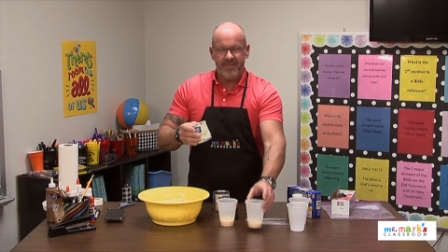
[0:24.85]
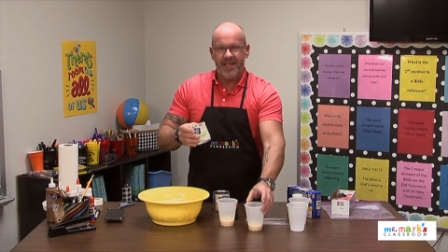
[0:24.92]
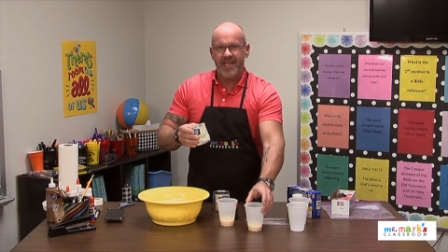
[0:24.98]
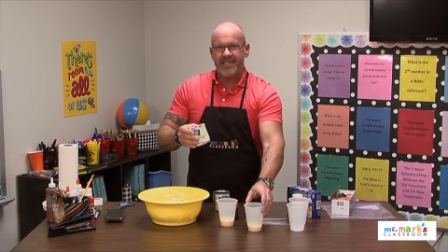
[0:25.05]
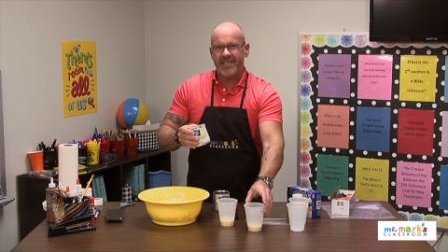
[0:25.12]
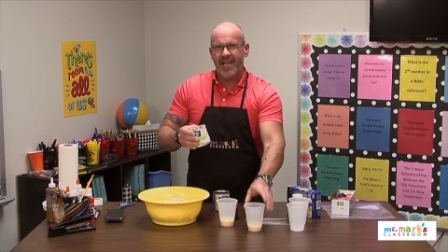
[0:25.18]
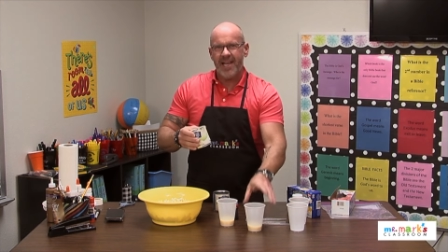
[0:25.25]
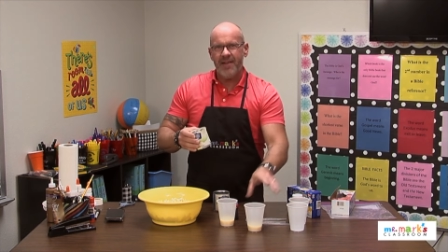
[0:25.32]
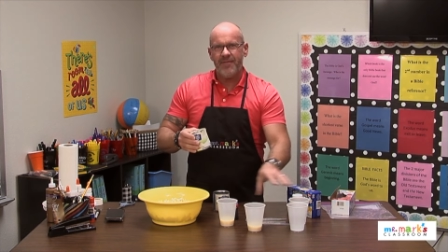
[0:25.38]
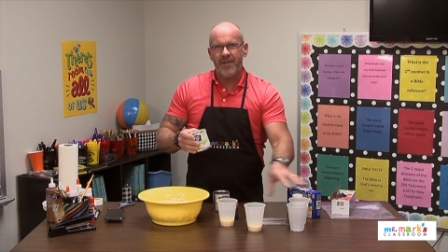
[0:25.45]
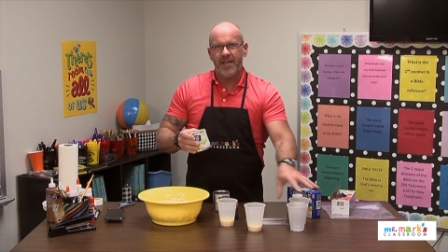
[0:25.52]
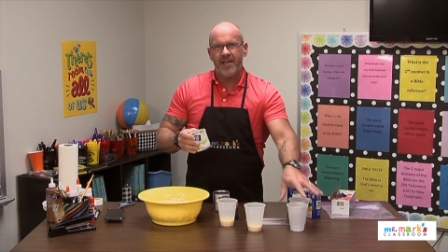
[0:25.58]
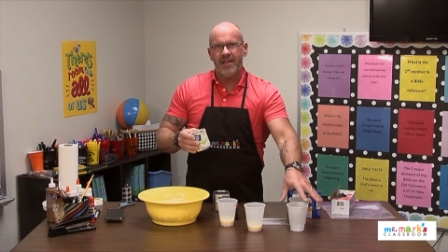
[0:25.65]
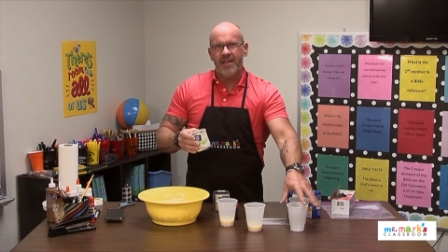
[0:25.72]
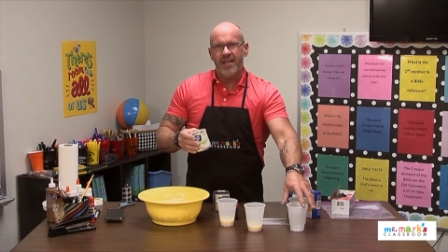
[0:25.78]
it's kind of
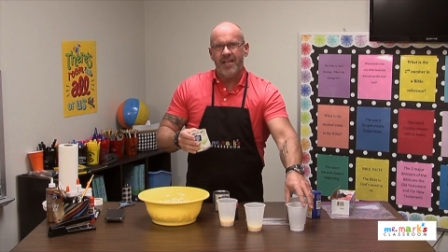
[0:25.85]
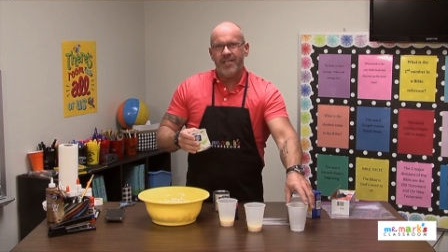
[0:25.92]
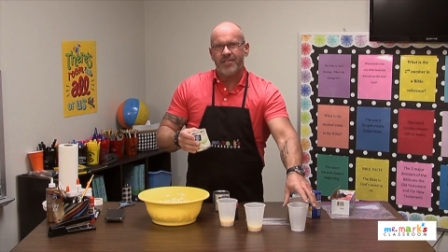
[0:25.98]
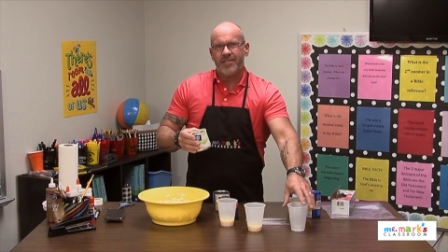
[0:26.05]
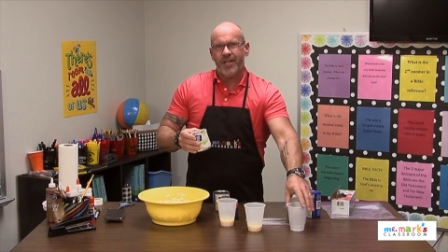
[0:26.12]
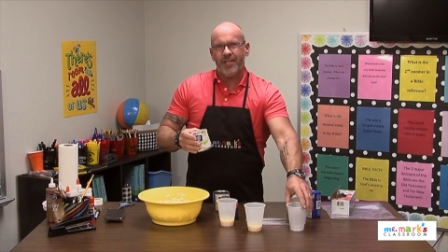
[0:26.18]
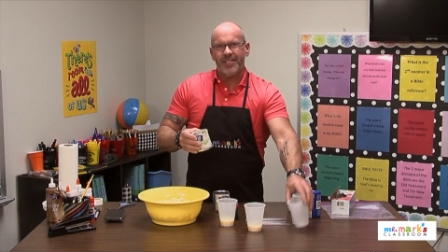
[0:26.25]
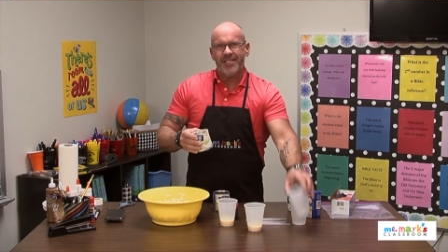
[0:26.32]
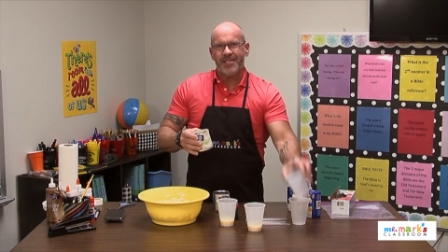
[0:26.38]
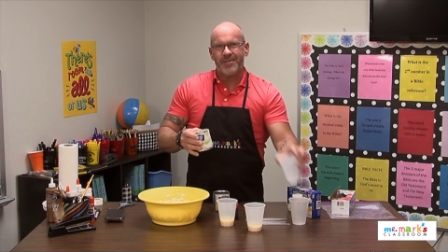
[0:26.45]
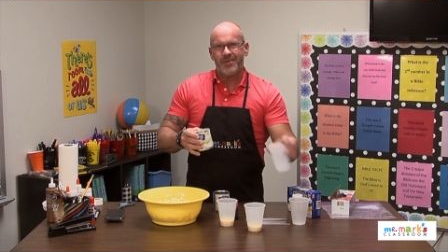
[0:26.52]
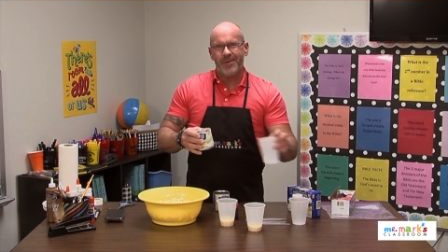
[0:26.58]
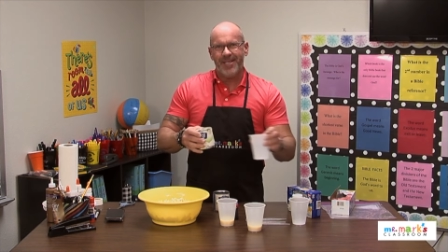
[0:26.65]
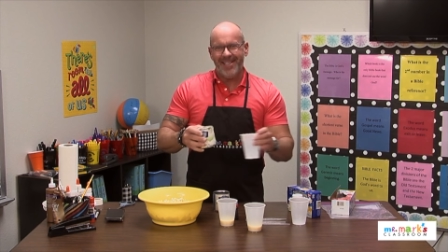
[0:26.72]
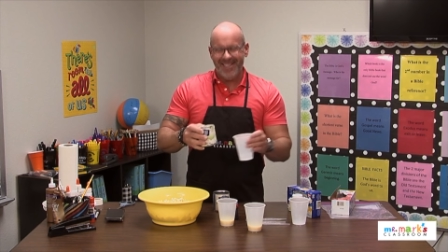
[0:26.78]
a salty
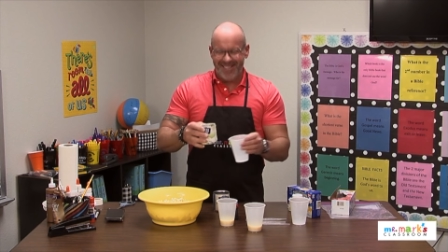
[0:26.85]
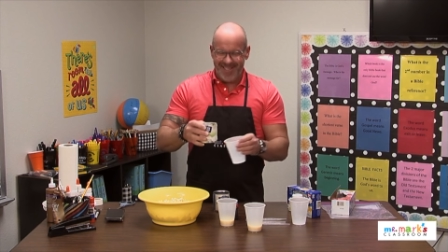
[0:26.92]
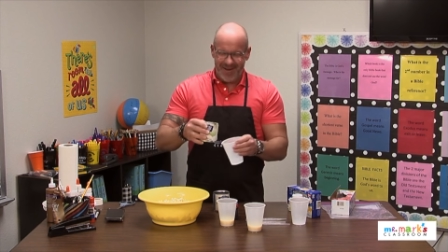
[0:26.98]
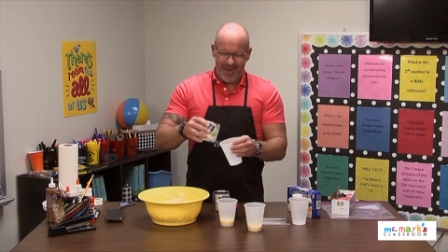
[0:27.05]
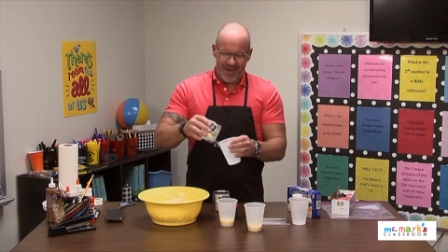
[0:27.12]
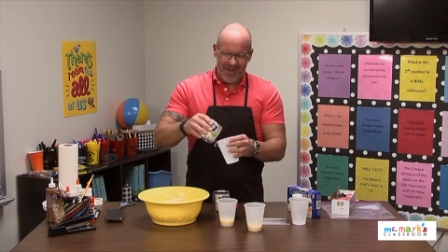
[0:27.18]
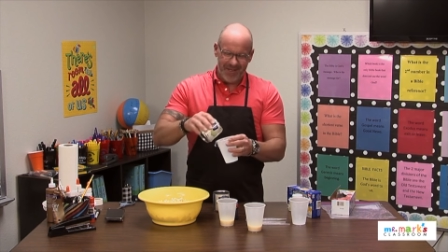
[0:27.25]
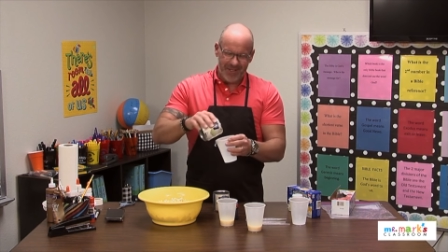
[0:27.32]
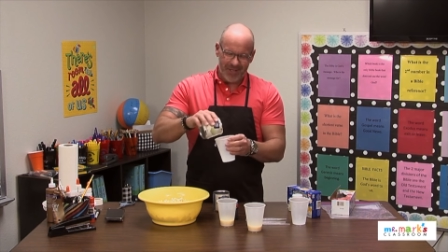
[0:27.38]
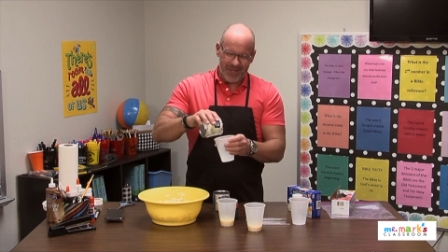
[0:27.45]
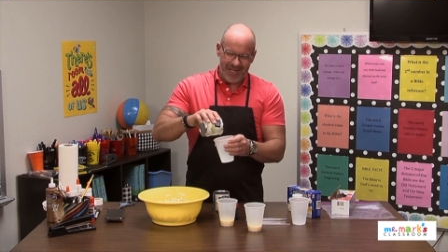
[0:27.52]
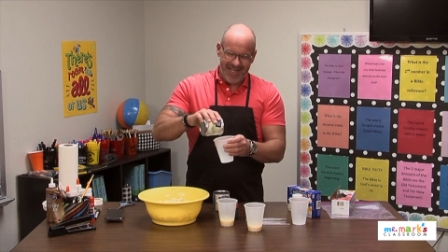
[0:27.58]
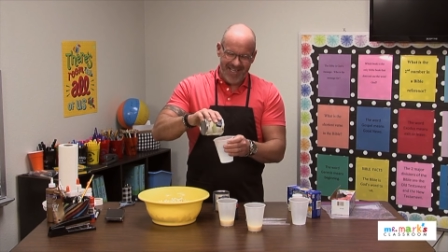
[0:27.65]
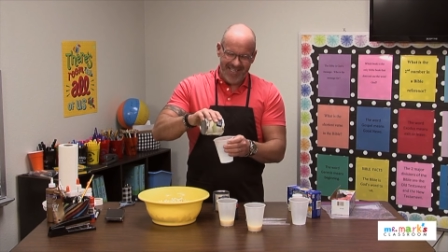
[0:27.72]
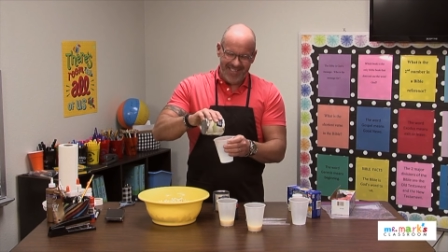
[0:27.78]
sweet
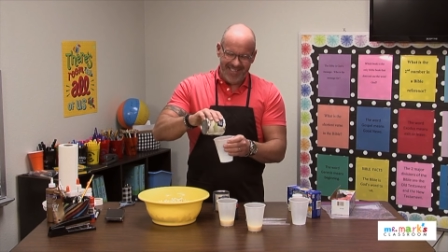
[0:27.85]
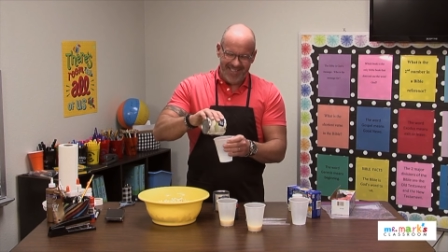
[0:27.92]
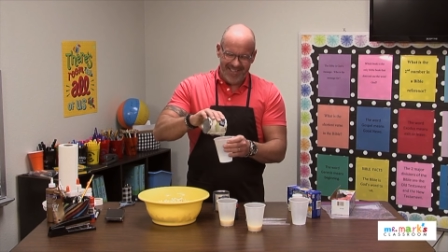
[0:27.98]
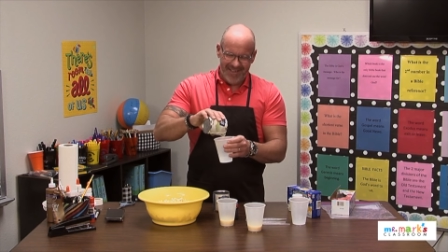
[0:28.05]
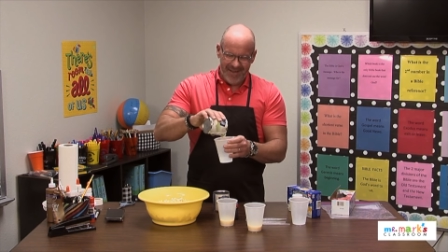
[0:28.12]
treat